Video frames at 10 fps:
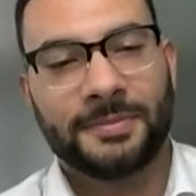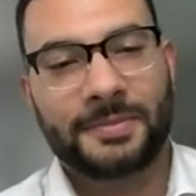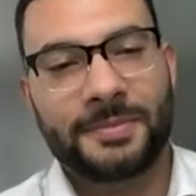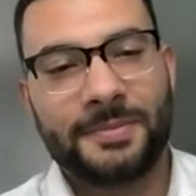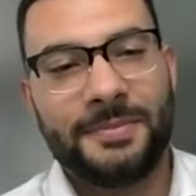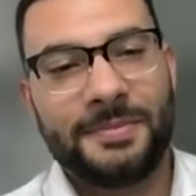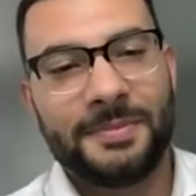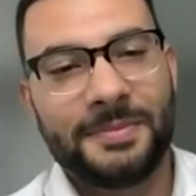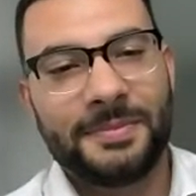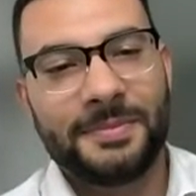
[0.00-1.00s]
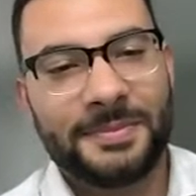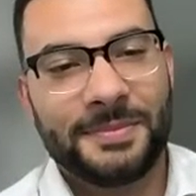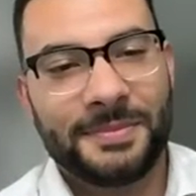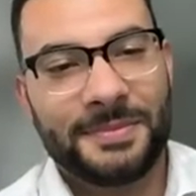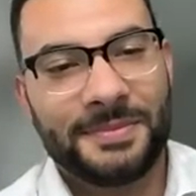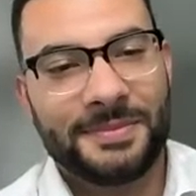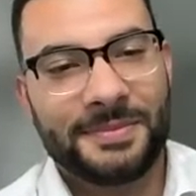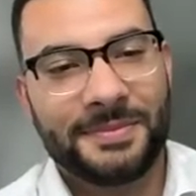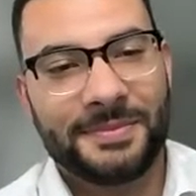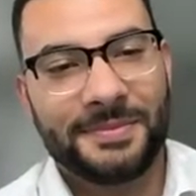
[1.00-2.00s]

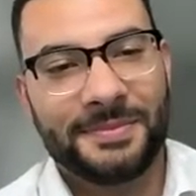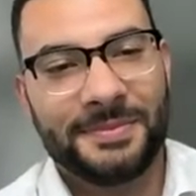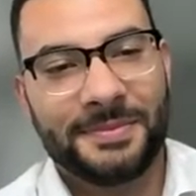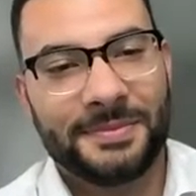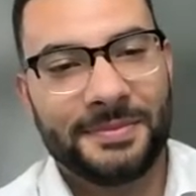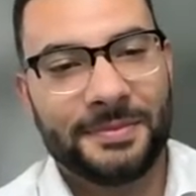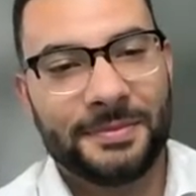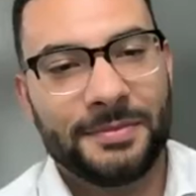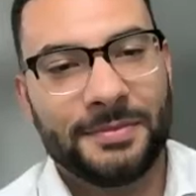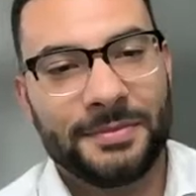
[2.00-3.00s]
The person shown says nothing.